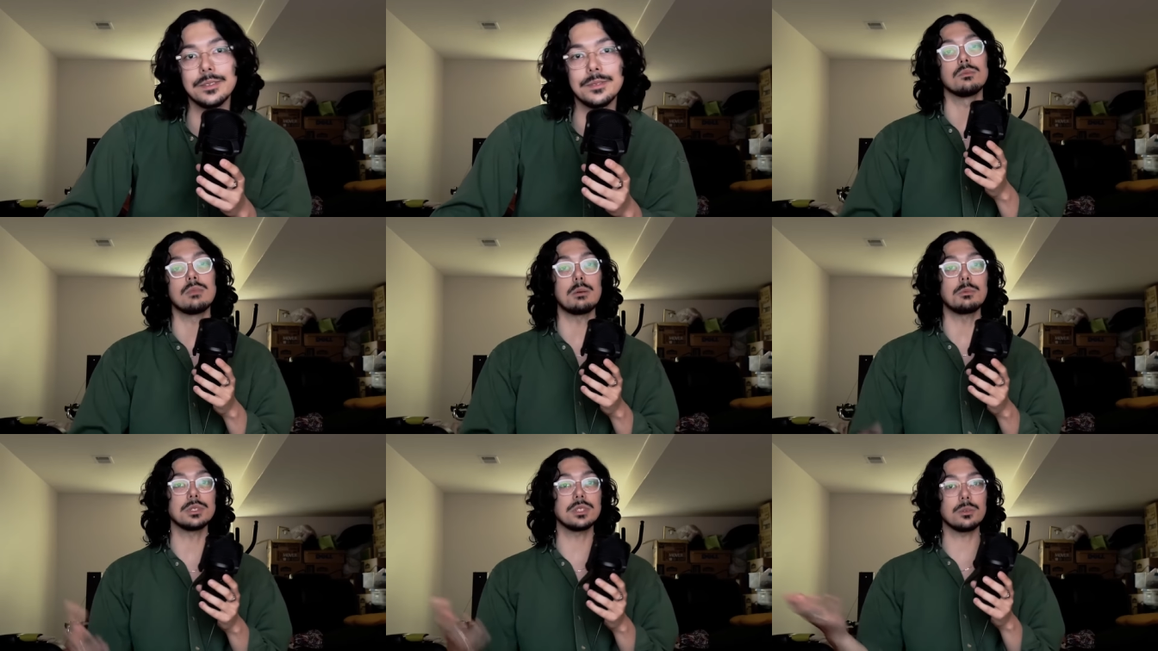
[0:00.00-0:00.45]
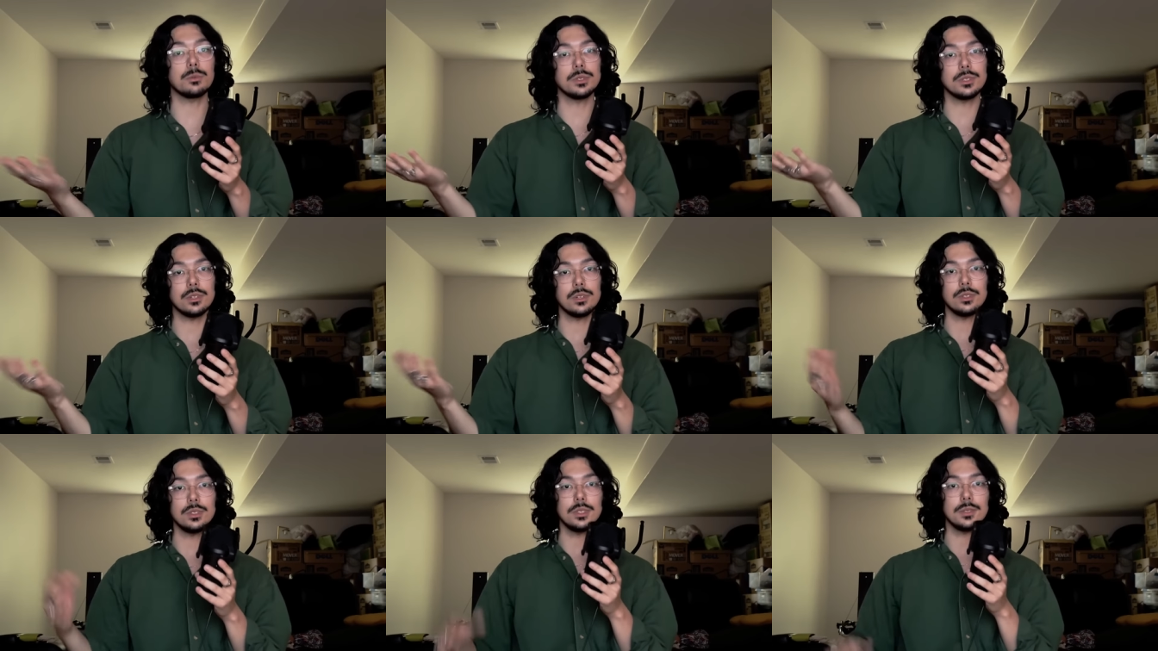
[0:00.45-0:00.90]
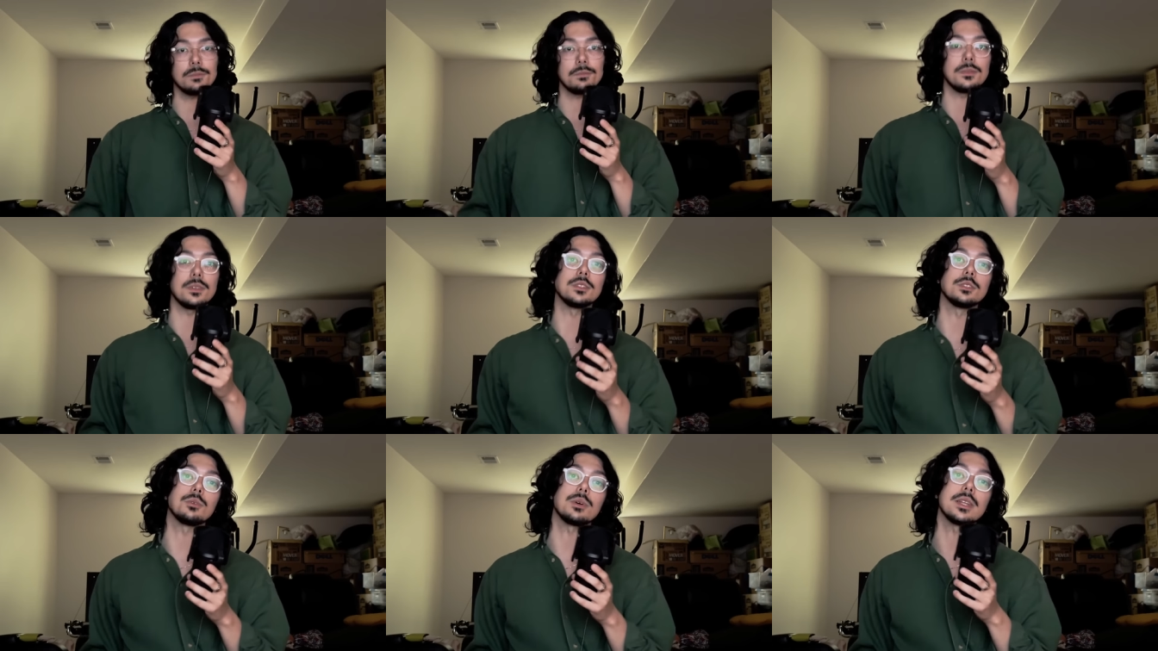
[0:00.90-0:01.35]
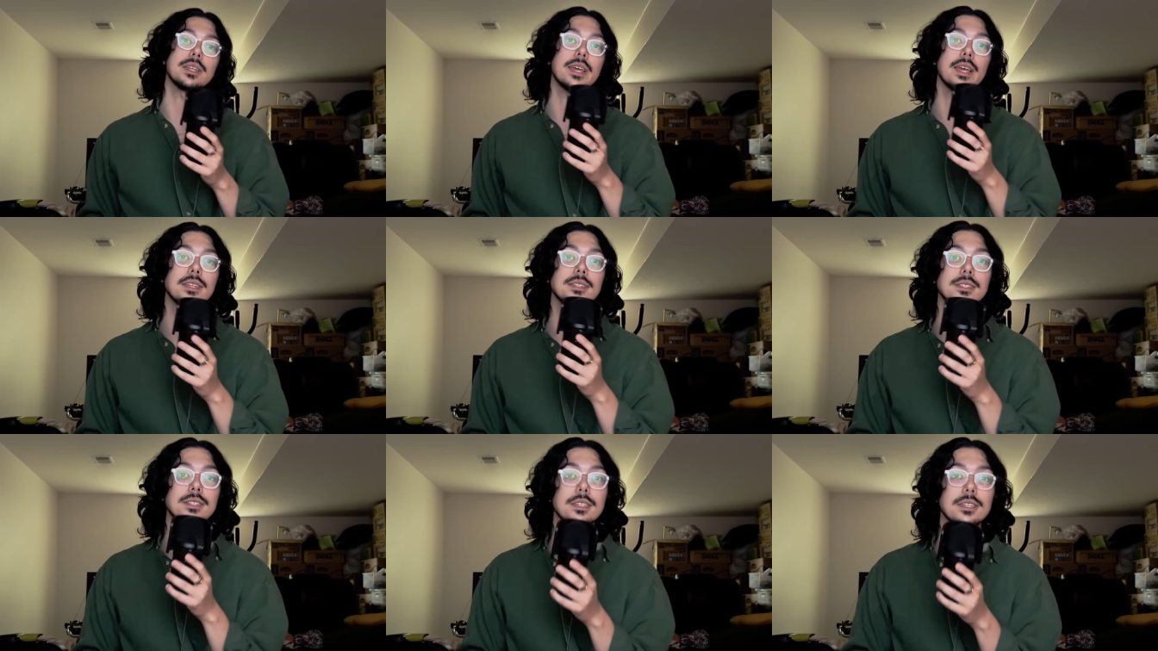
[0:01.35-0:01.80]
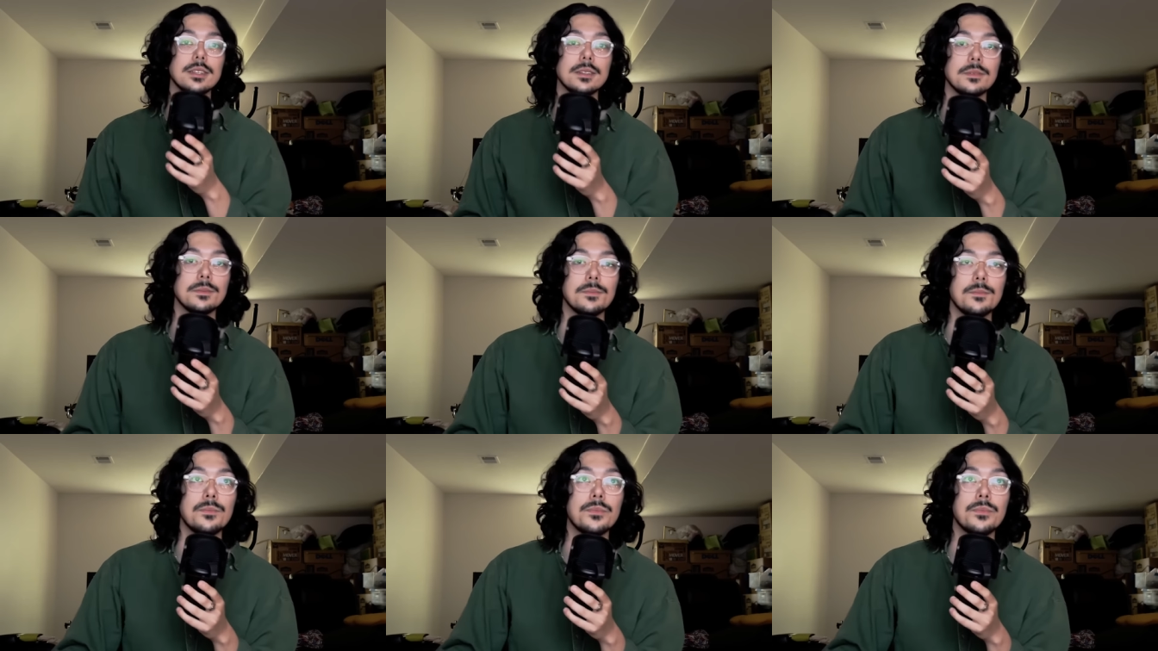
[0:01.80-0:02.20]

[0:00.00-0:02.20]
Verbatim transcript: What was the result? In 2018,